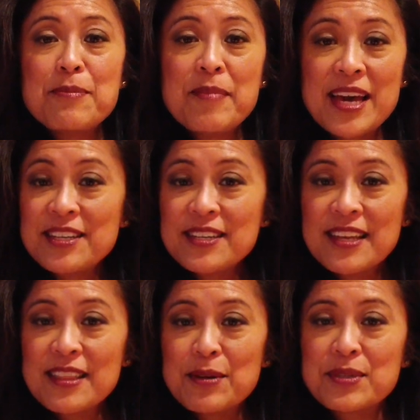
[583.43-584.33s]

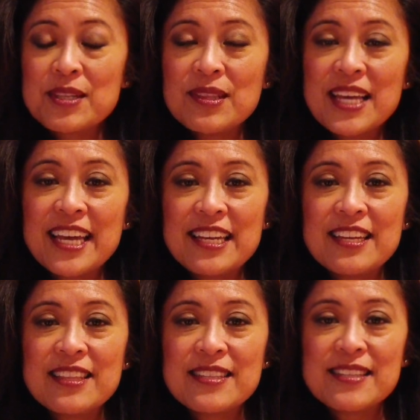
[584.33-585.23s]
imagining there was a
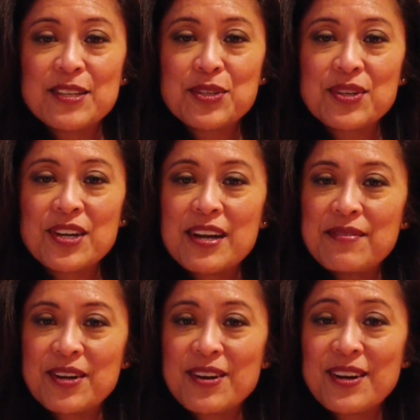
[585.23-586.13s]
light in the
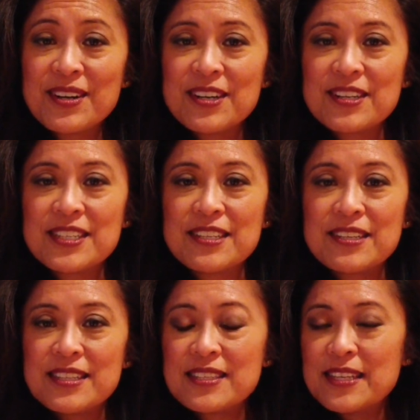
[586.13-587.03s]
center of our
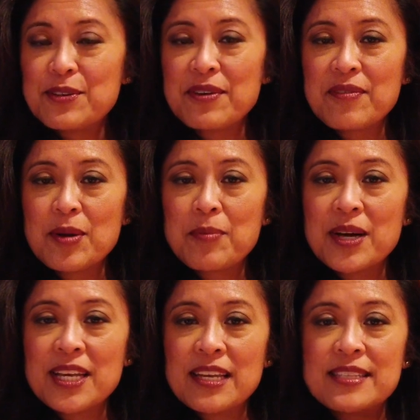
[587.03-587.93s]
heart and in the center of our
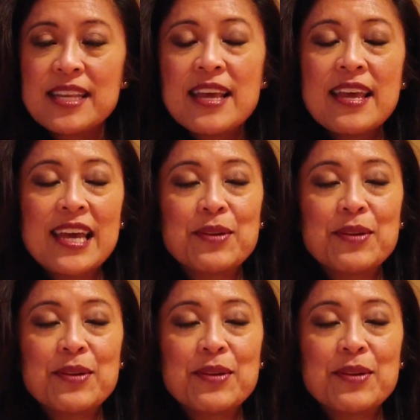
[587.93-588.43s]
bodies.